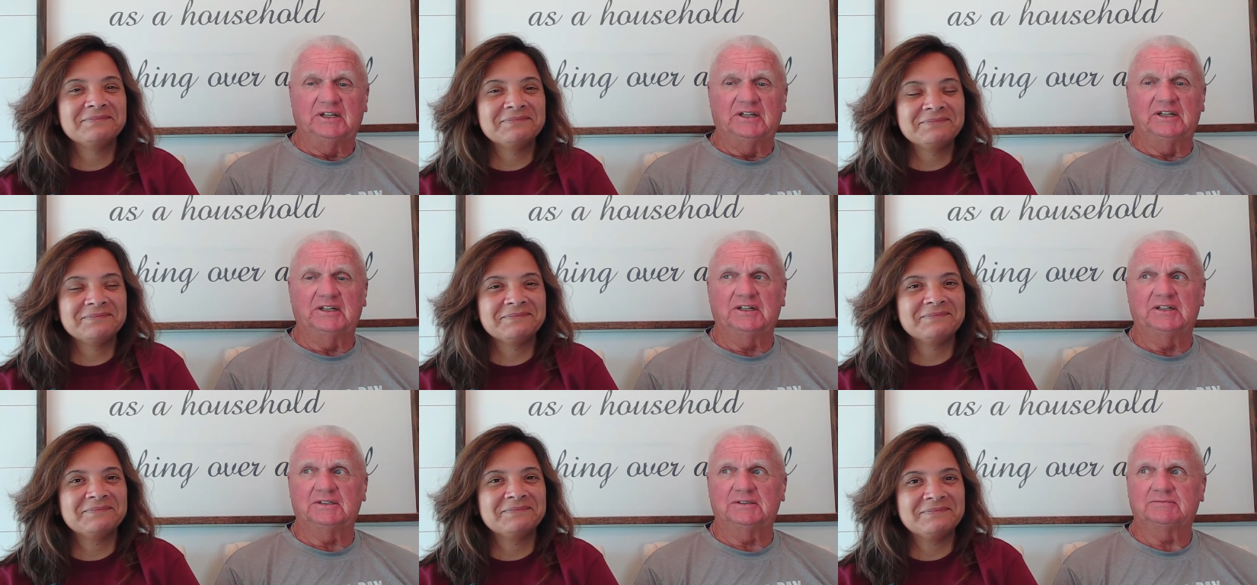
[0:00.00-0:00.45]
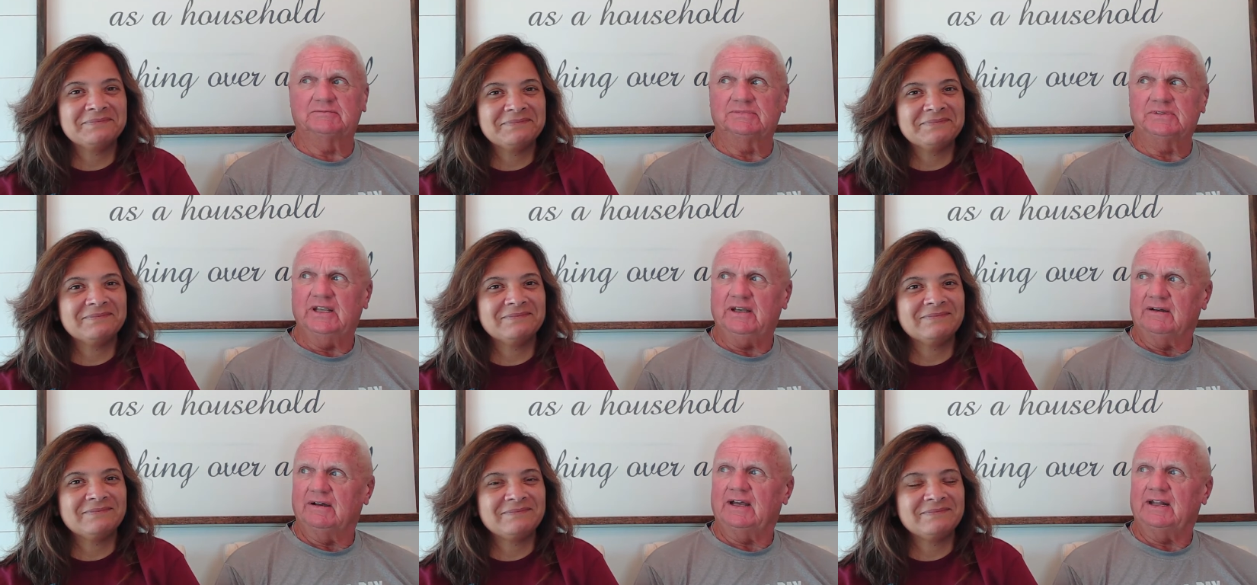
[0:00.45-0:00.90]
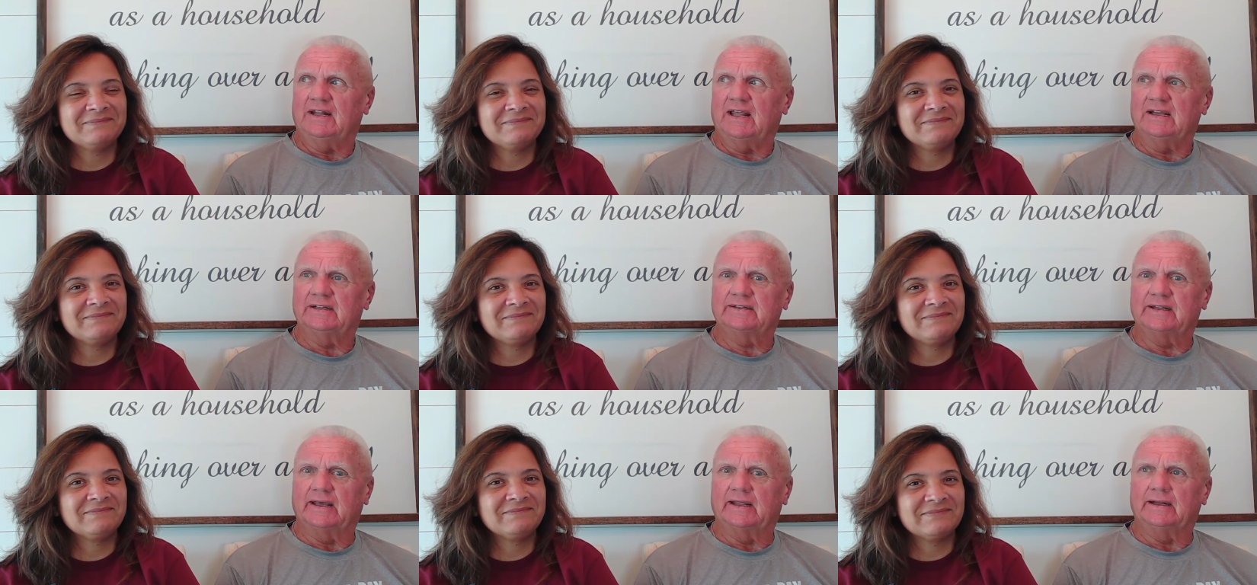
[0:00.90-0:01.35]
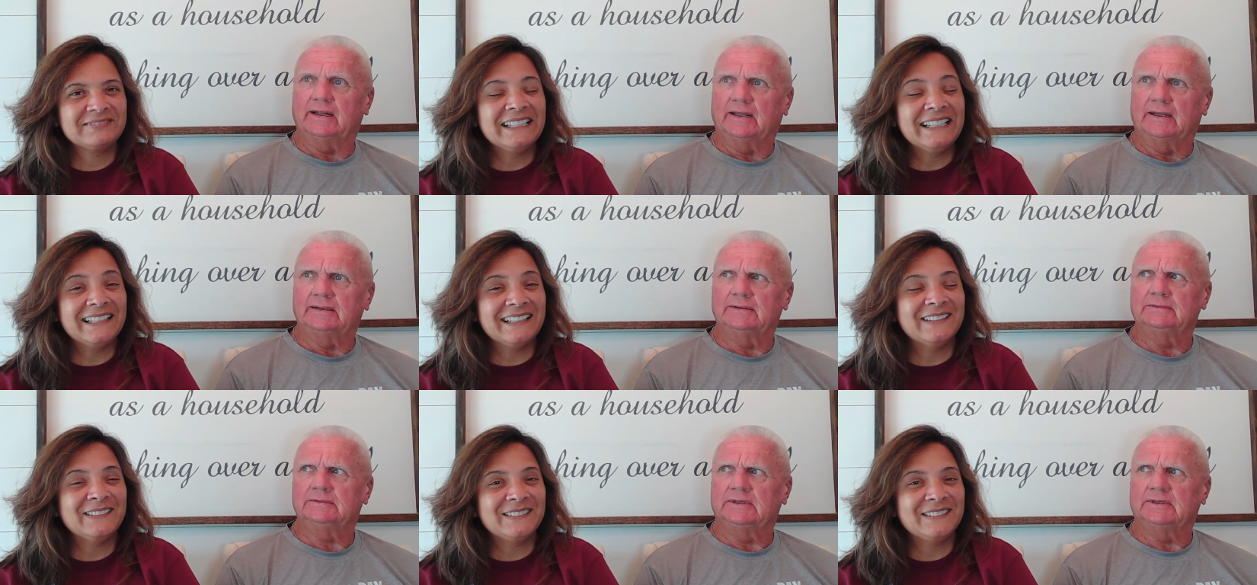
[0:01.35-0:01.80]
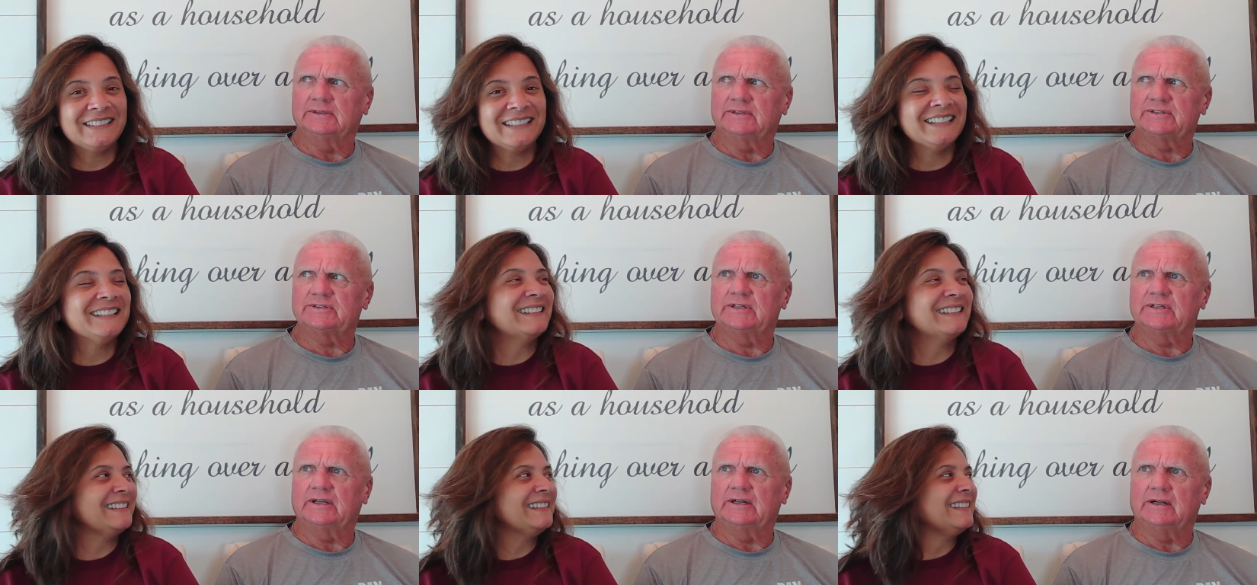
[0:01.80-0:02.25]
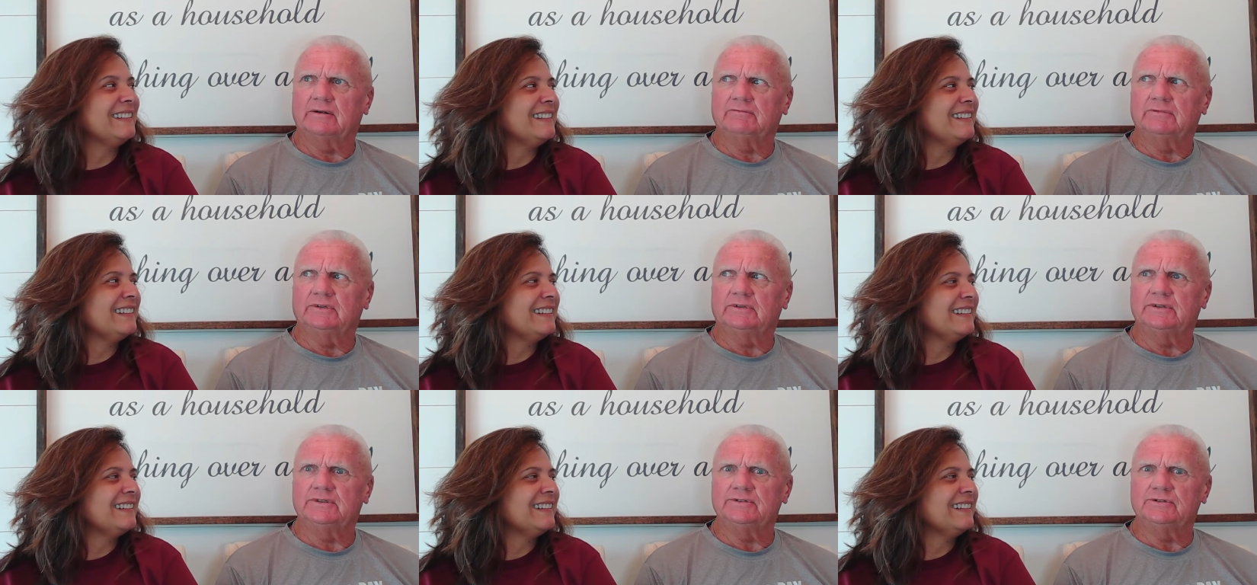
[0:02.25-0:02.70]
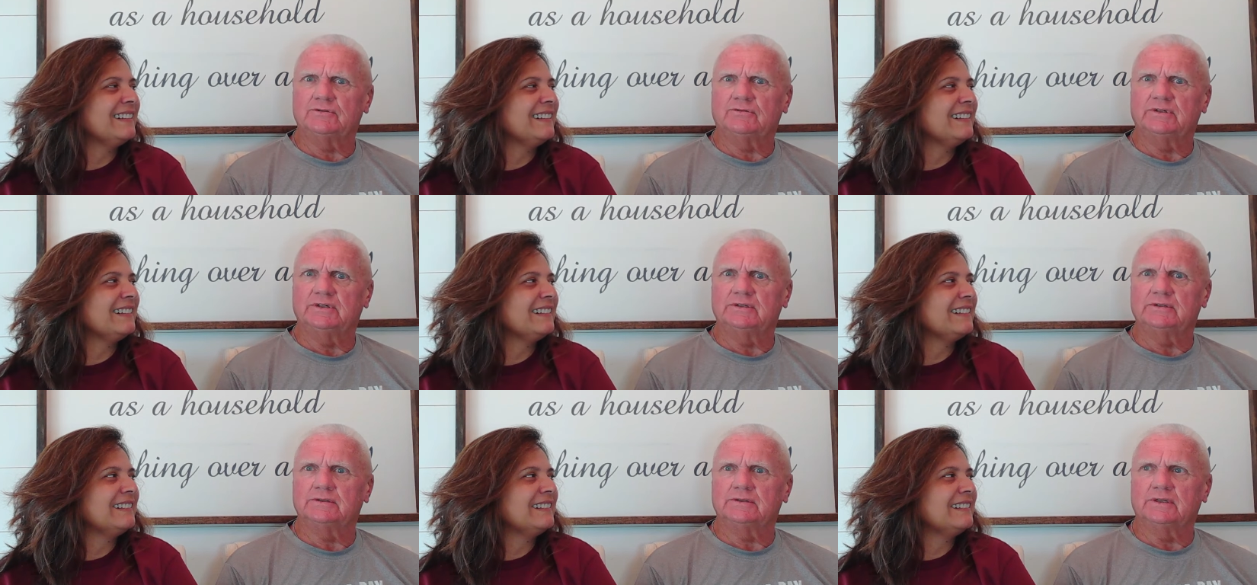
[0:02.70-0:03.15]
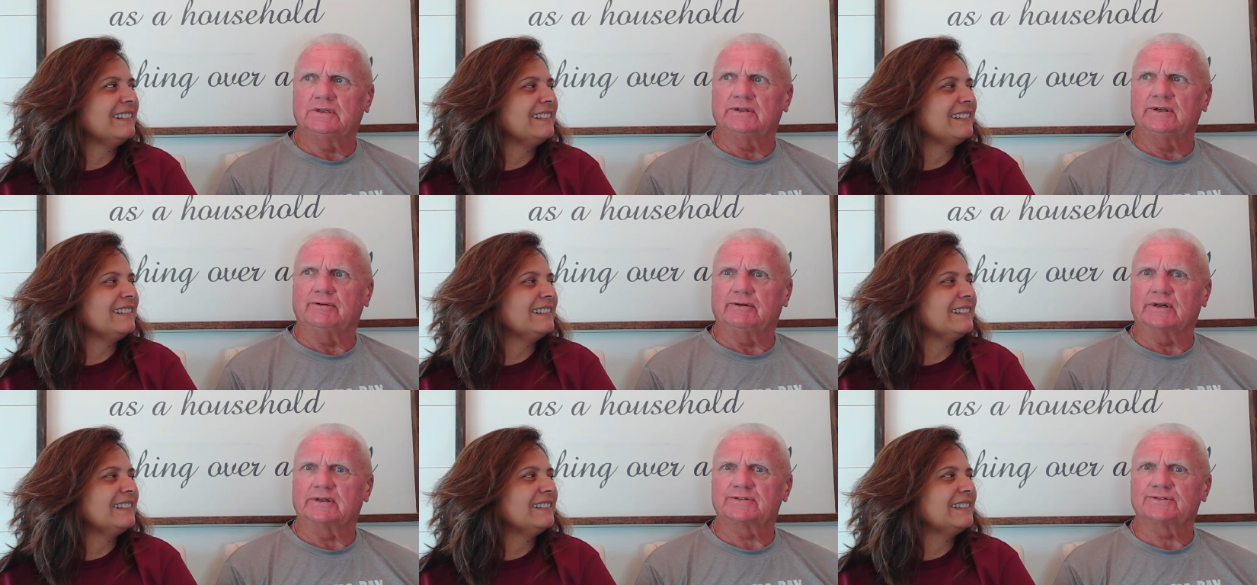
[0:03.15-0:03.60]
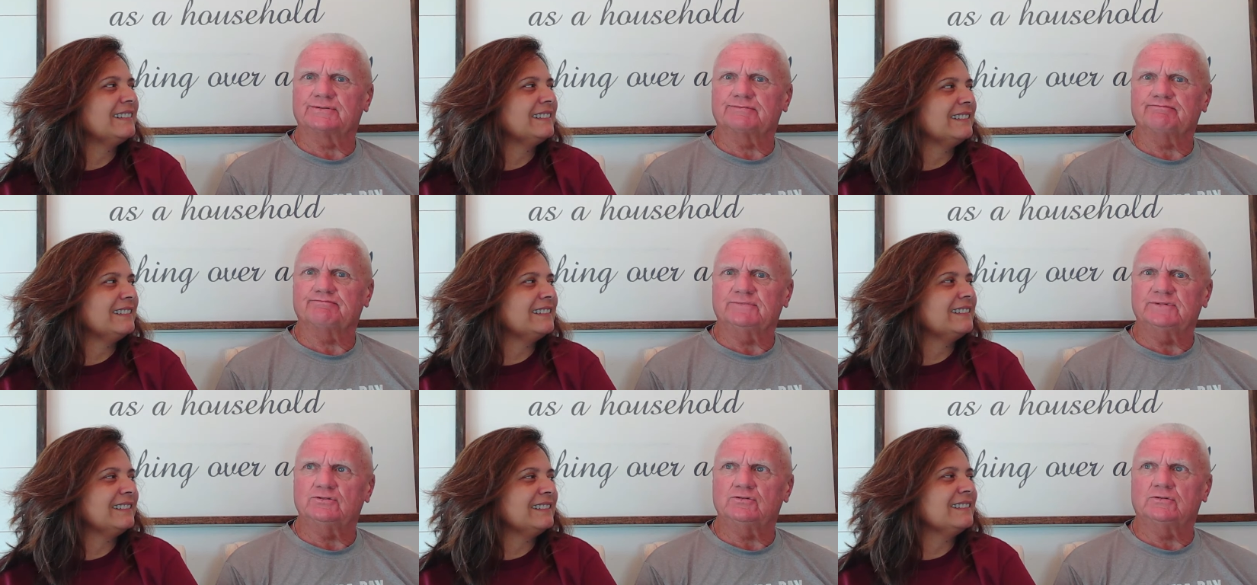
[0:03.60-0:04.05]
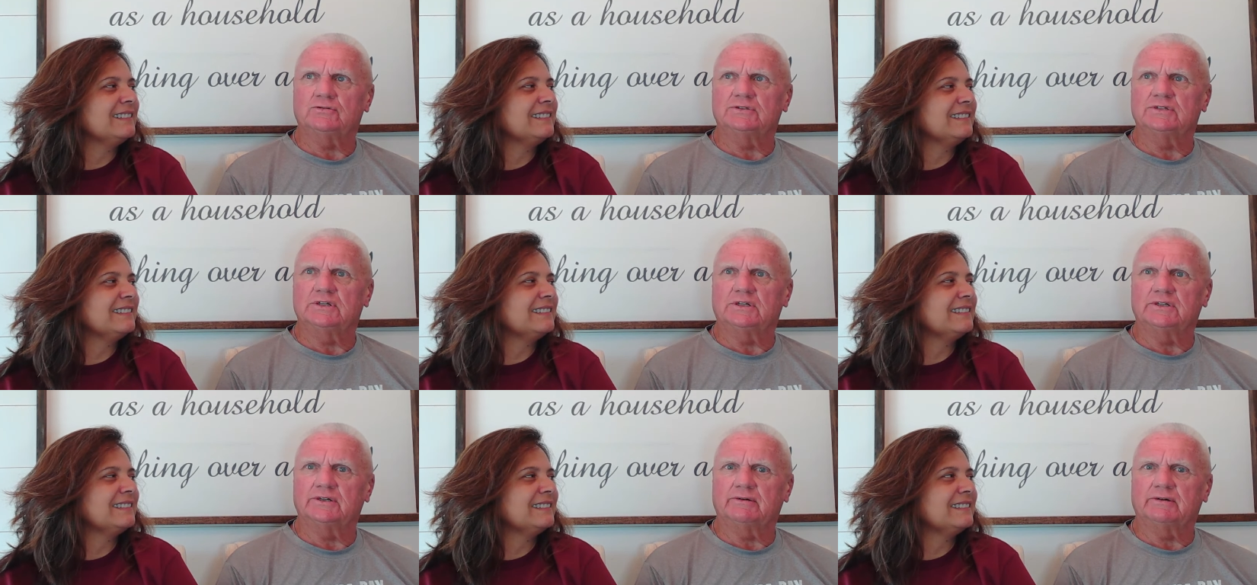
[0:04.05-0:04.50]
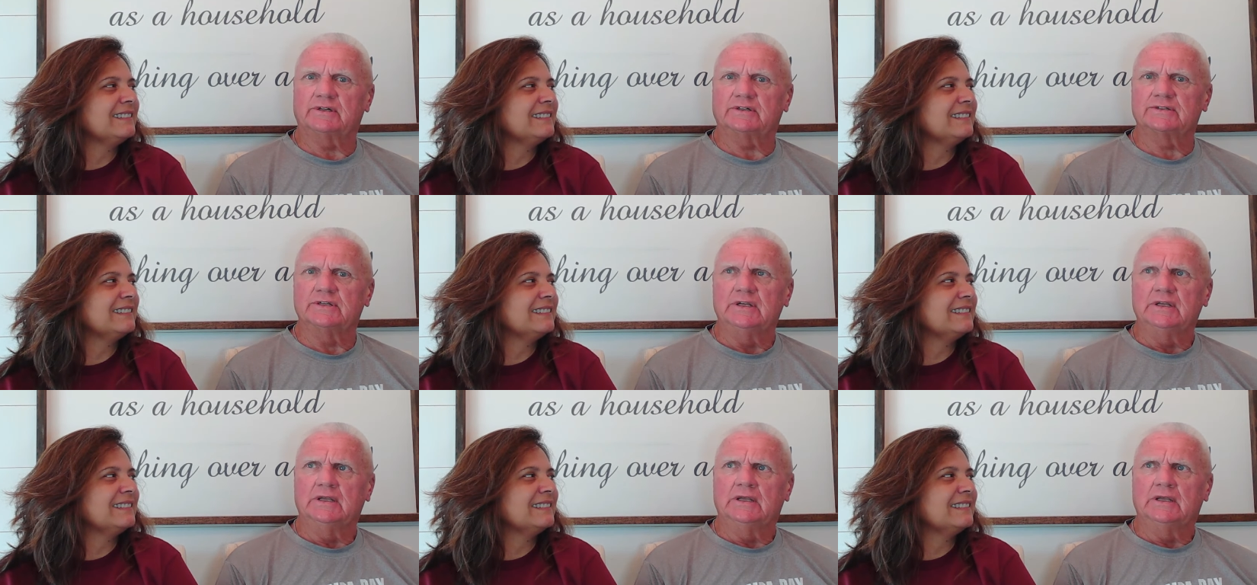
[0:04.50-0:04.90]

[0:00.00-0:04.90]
Speaker 1: Uh, yeah, I like that. Yeah, I, like I said, I really enjoy the lyrics. Enjoy mm-hmm. the lyrics.